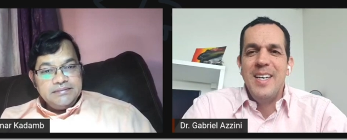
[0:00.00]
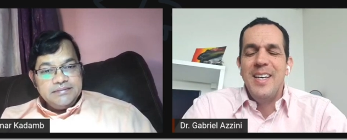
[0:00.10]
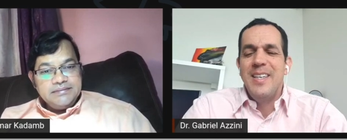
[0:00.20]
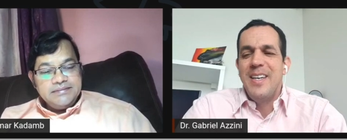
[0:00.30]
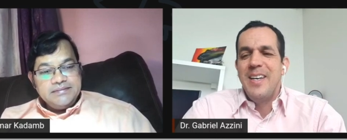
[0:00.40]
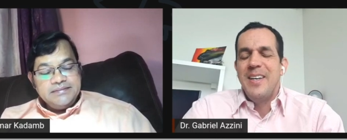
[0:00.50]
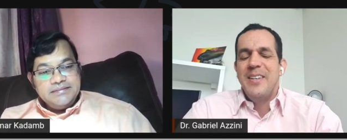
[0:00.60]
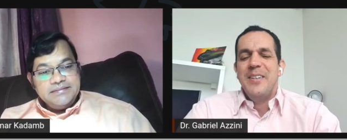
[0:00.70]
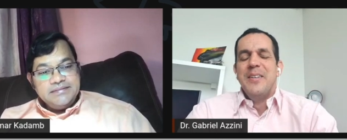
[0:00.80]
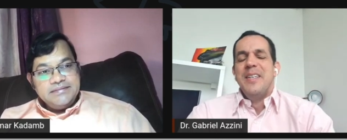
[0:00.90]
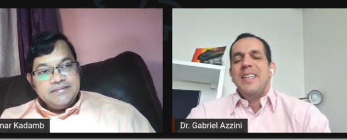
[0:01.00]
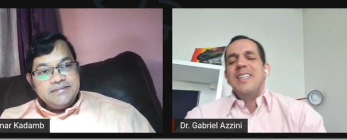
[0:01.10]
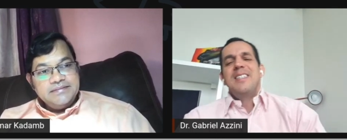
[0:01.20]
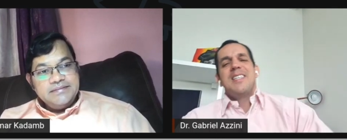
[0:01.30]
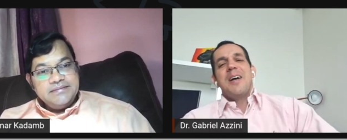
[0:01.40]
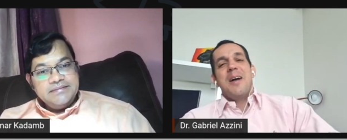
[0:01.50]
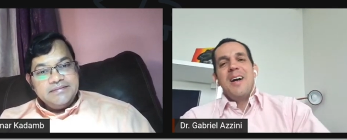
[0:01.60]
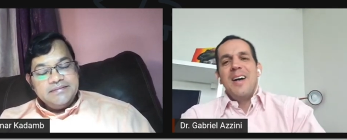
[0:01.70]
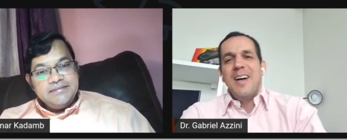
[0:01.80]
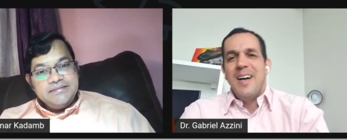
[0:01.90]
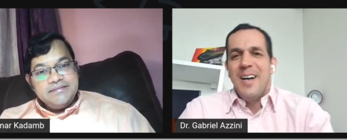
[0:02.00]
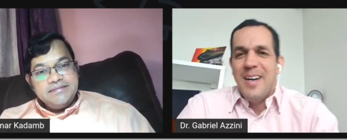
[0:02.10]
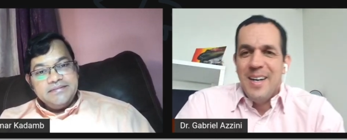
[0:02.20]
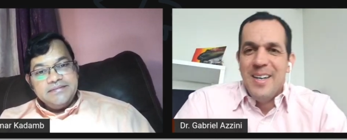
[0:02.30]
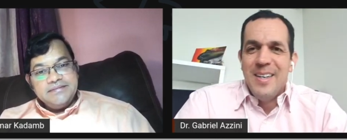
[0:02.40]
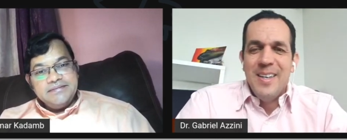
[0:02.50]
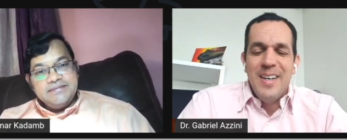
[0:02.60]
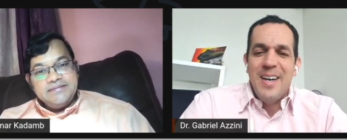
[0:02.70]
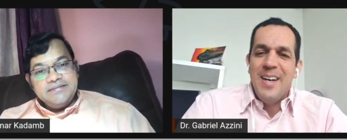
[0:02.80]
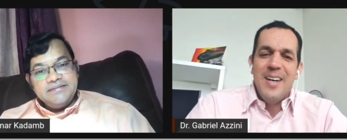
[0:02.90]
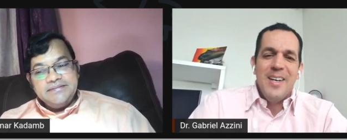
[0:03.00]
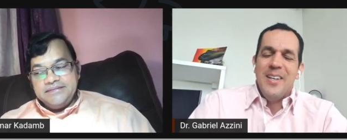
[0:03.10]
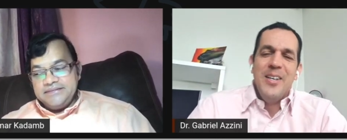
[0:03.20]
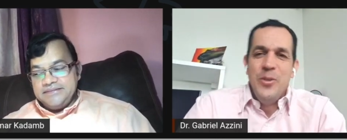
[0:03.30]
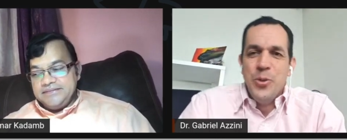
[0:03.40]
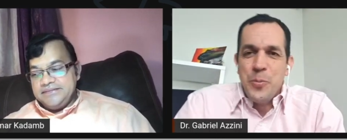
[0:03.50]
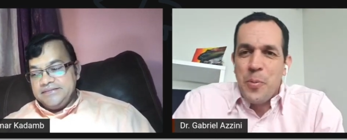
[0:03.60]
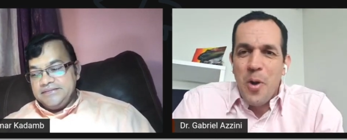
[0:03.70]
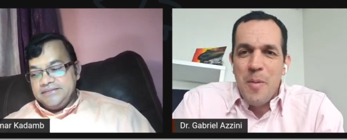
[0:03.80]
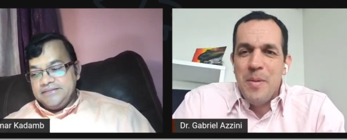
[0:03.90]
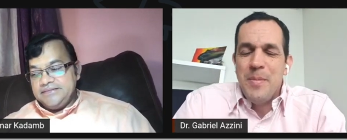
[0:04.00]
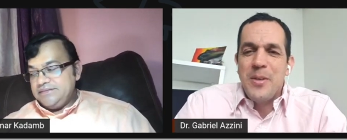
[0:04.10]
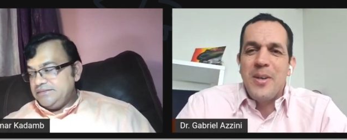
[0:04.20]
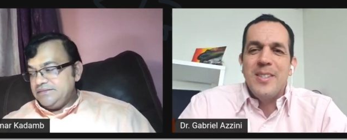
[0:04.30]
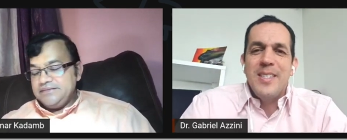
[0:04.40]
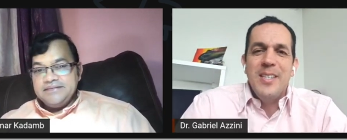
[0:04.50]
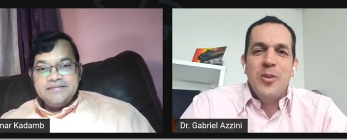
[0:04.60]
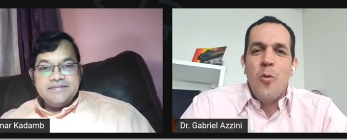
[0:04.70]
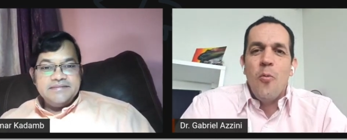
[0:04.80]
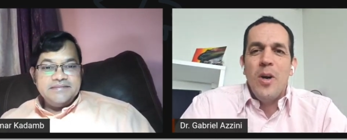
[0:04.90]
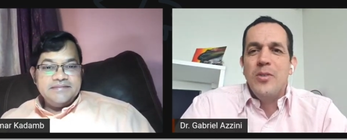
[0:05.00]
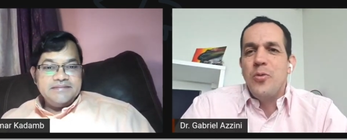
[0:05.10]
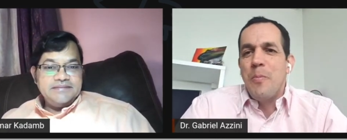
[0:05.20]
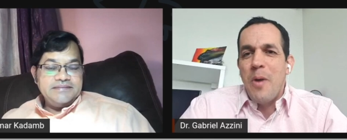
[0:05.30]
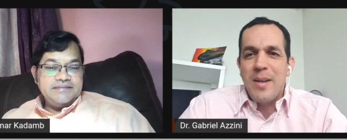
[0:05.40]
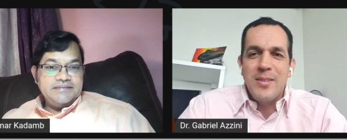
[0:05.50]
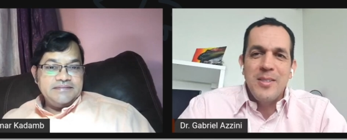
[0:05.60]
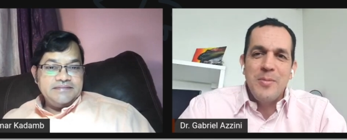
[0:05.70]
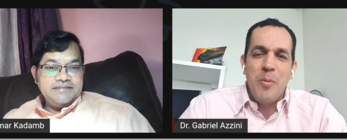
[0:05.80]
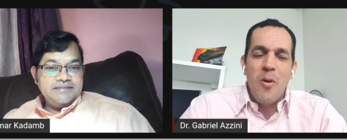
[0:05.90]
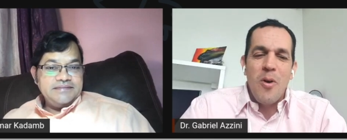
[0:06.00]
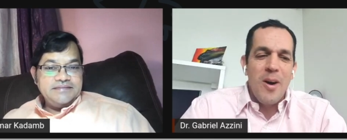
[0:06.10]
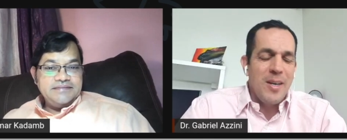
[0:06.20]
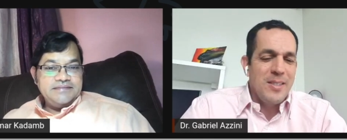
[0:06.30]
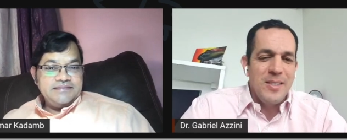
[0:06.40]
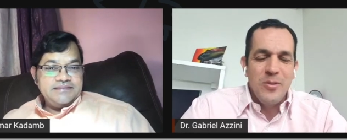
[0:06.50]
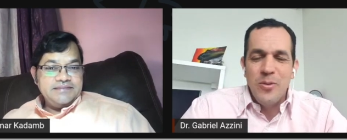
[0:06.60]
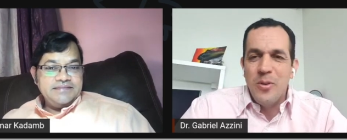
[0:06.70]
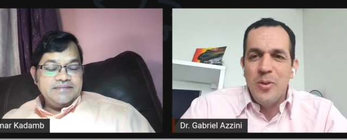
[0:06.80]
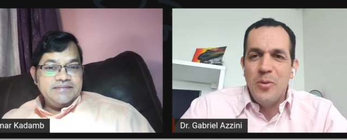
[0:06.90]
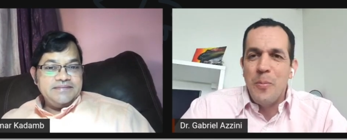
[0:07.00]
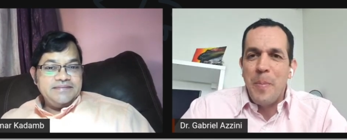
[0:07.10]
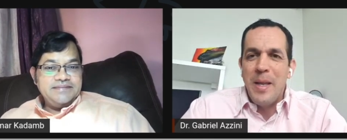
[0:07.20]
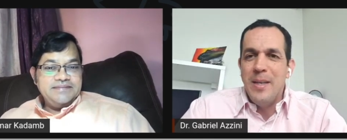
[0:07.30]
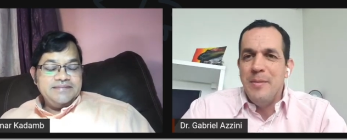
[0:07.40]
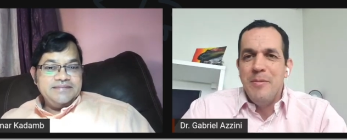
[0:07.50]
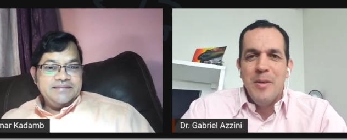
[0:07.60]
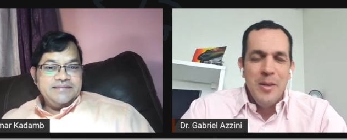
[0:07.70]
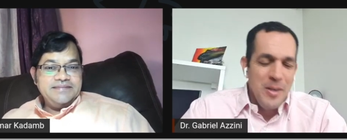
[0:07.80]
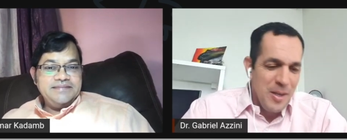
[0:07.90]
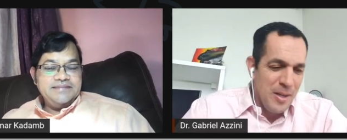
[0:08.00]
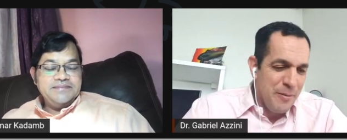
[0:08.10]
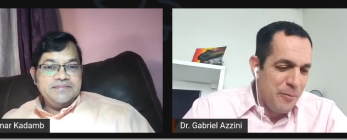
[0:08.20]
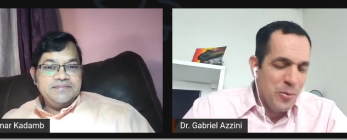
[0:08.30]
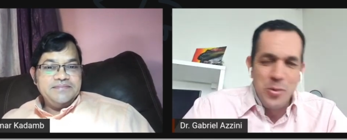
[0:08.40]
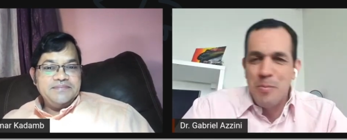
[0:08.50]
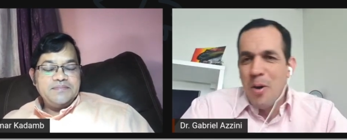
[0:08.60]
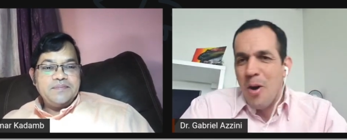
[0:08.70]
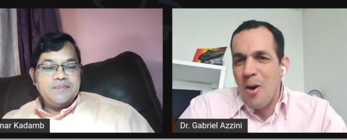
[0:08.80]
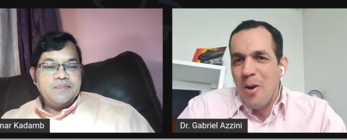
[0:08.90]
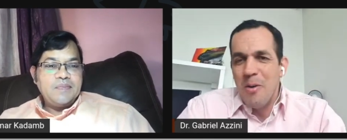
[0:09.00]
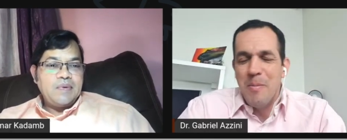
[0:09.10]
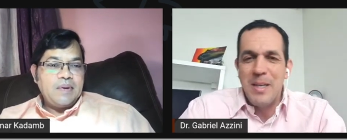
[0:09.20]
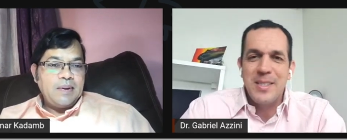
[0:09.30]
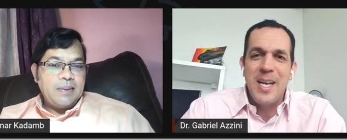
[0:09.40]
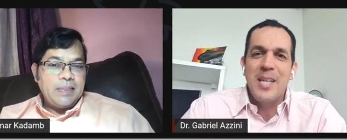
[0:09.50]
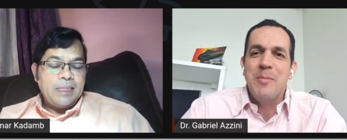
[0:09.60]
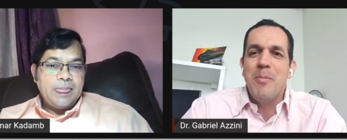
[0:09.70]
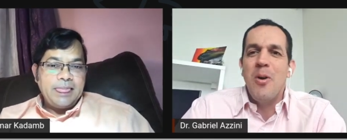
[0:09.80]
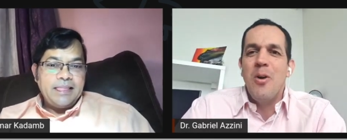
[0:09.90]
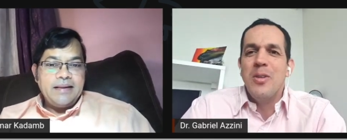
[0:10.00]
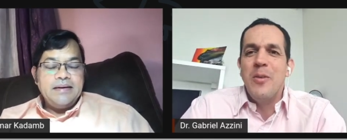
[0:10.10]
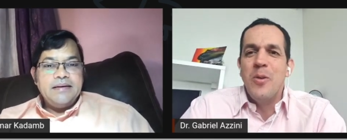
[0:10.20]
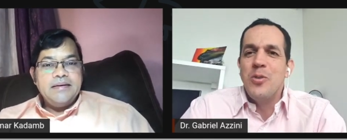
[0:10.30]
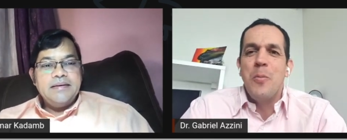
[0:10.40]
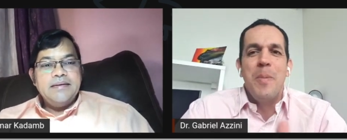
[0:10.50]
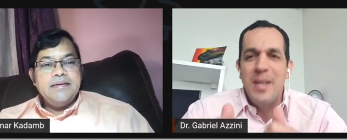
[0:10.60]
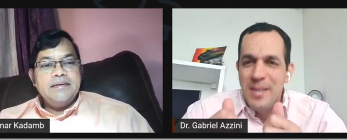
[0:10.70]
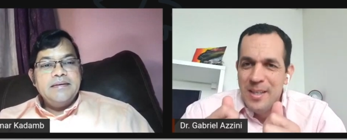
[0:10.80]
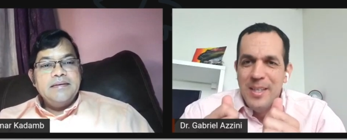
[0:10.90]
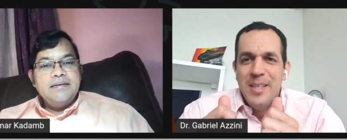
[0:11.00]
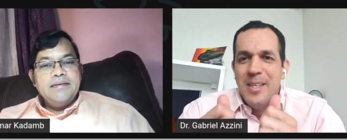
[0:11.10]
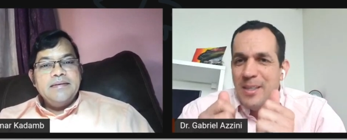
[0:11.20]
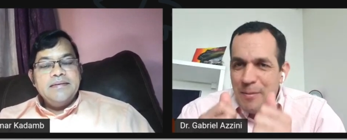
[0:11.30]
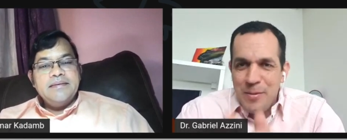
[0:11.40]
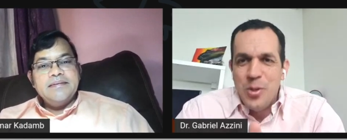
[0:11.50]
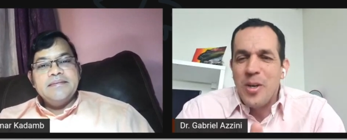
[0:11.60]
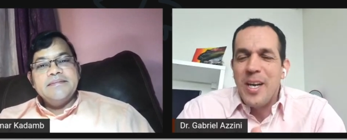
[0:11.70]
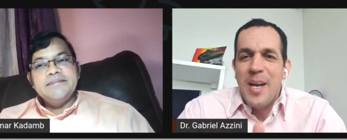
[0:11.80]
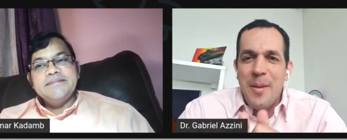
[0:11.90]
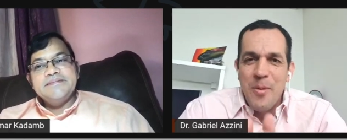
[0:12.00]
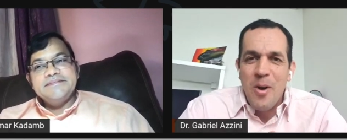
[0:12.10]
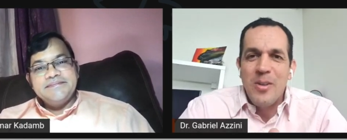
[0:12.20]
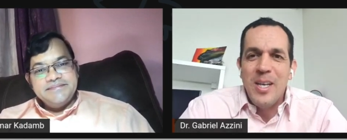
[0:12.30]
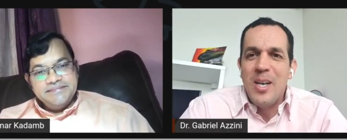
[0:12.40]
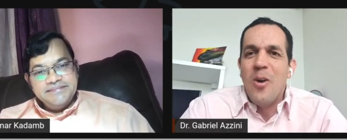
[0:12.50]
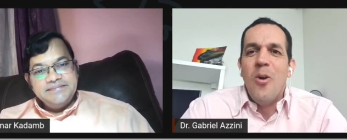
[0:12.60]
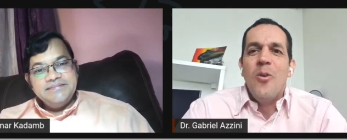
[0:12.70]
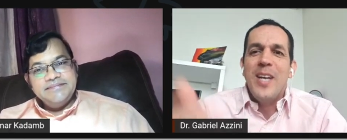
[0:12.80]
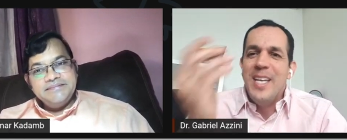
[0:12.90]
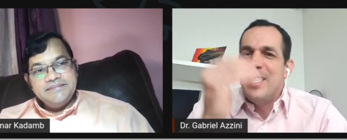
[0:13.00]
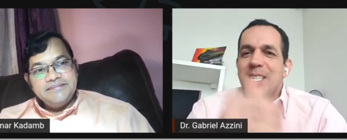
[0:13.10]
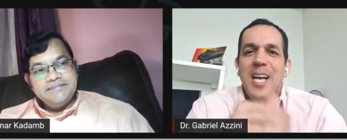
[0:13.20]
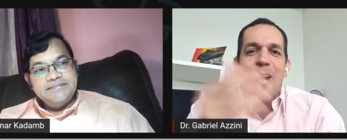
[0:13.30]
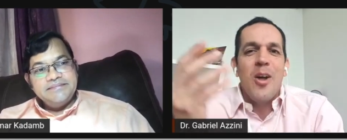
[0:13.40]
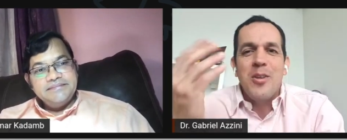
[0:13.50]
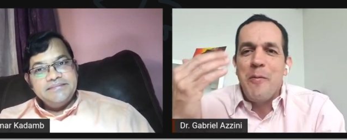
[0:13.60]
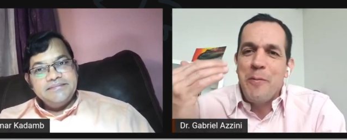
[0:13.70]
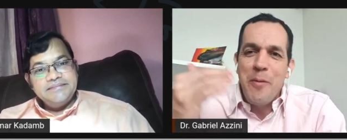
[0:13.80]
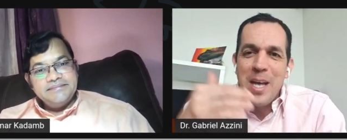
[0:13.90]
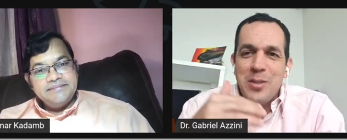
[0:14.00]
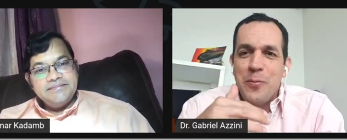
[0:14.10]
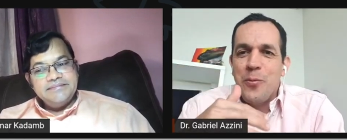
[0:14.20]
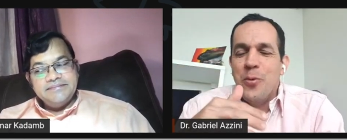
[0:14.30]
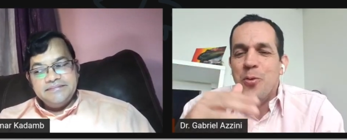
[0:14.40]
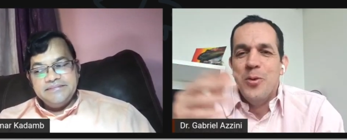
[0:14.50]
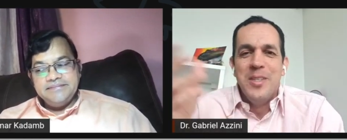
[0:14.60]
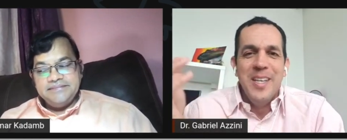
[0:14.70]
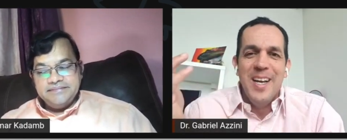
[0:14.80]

Speaker 1: yeah yeah it's a, a huge problem because they don't want to practice sports do to play uh, football basketball they want to play video game all day long, eating a lot of fast food